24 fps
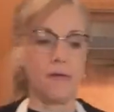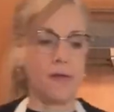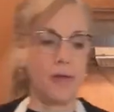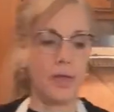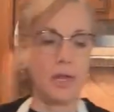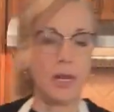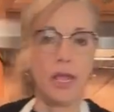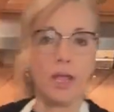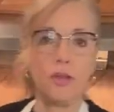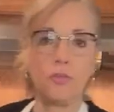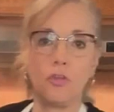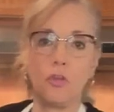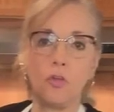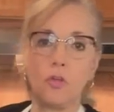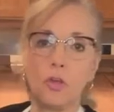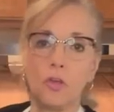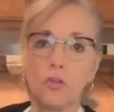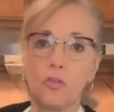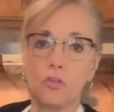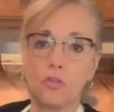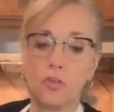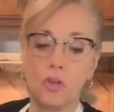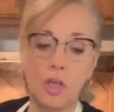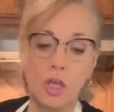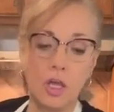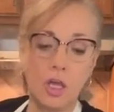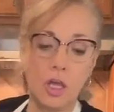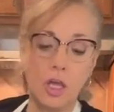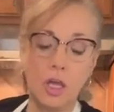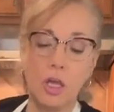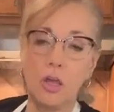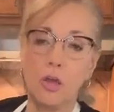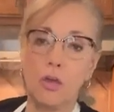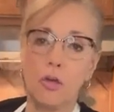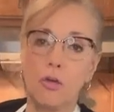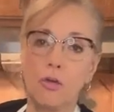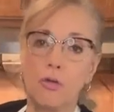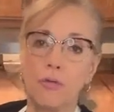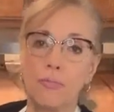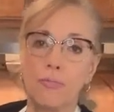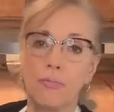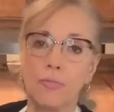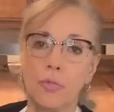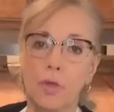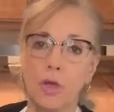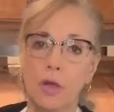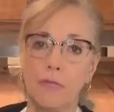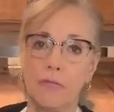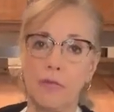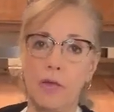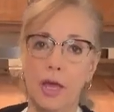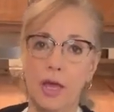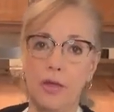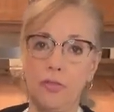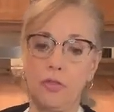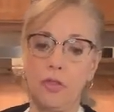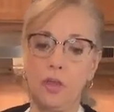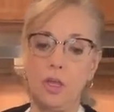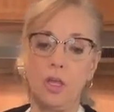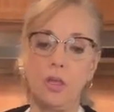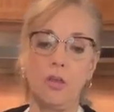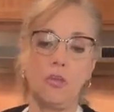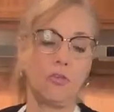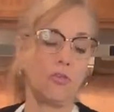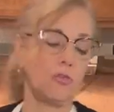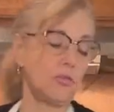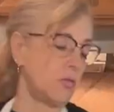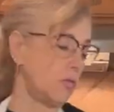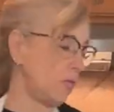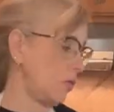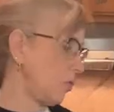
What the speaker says: And as you can see here, I've got these